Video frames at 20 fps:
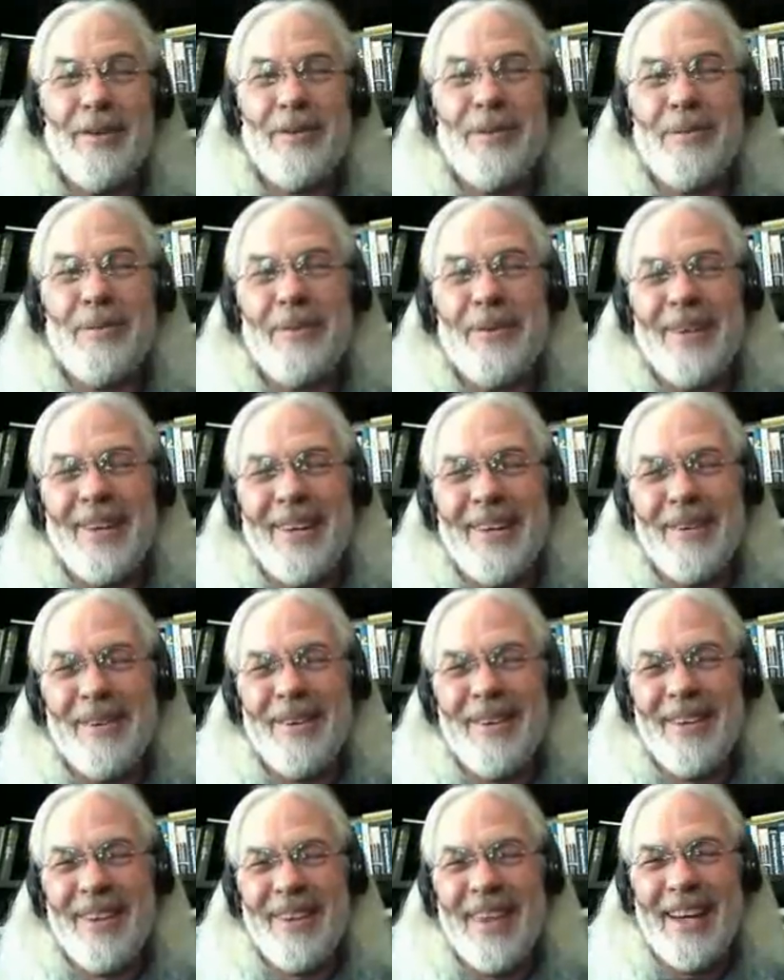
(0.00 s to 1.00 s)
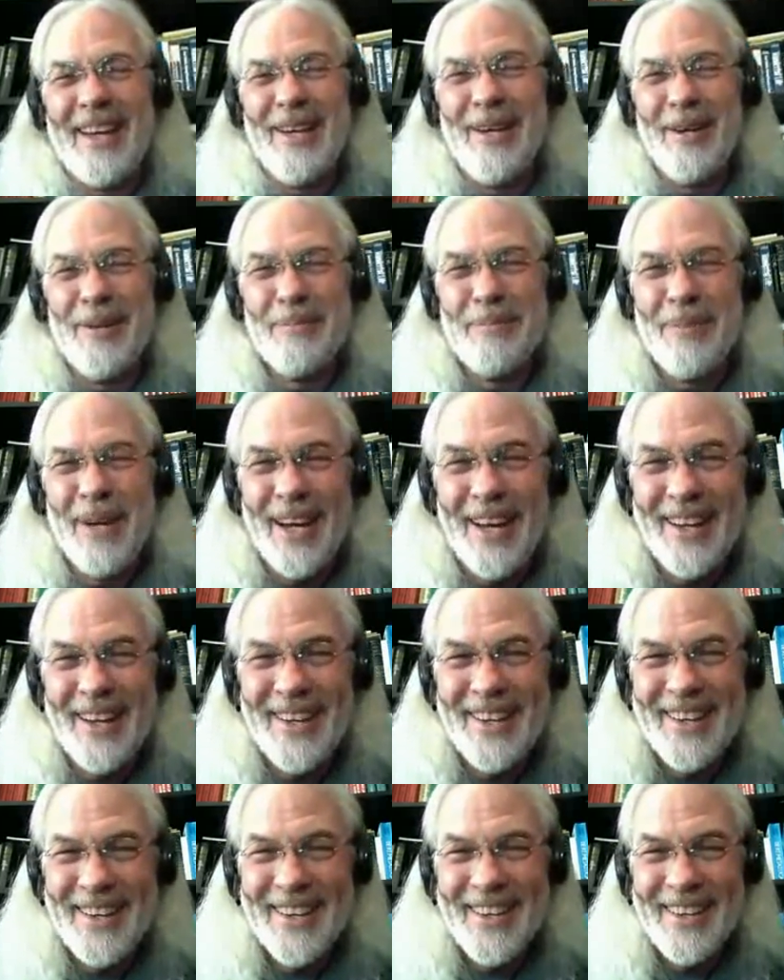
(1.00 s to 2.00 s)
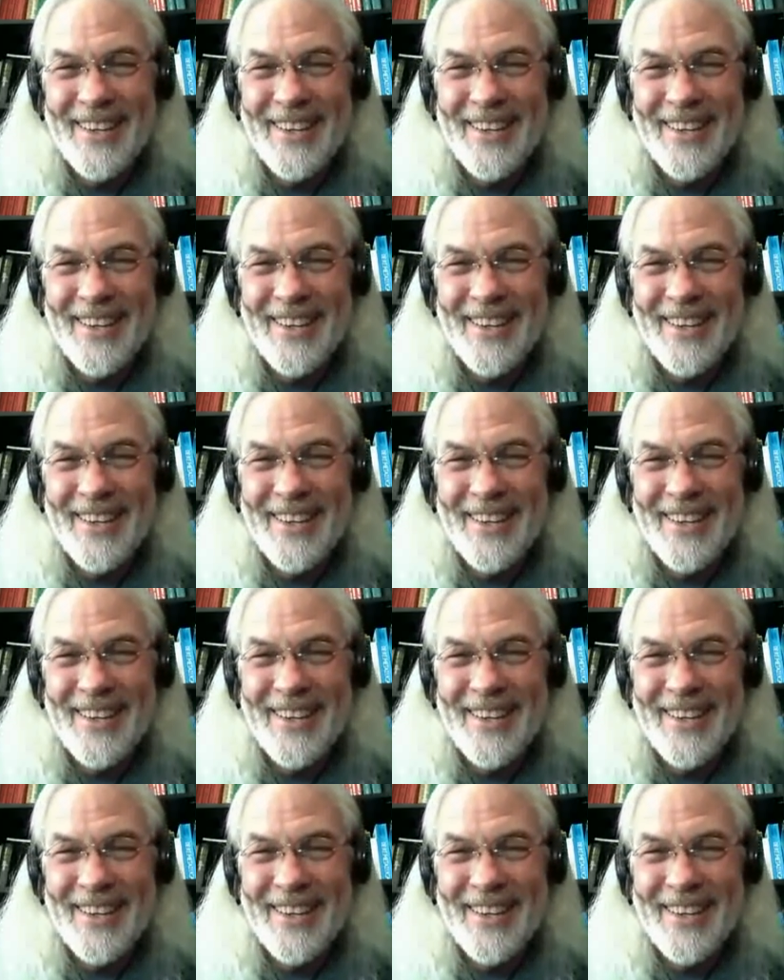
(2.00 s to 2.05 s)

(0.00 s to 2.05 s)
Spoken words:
right, cheers. Thank you. Bye.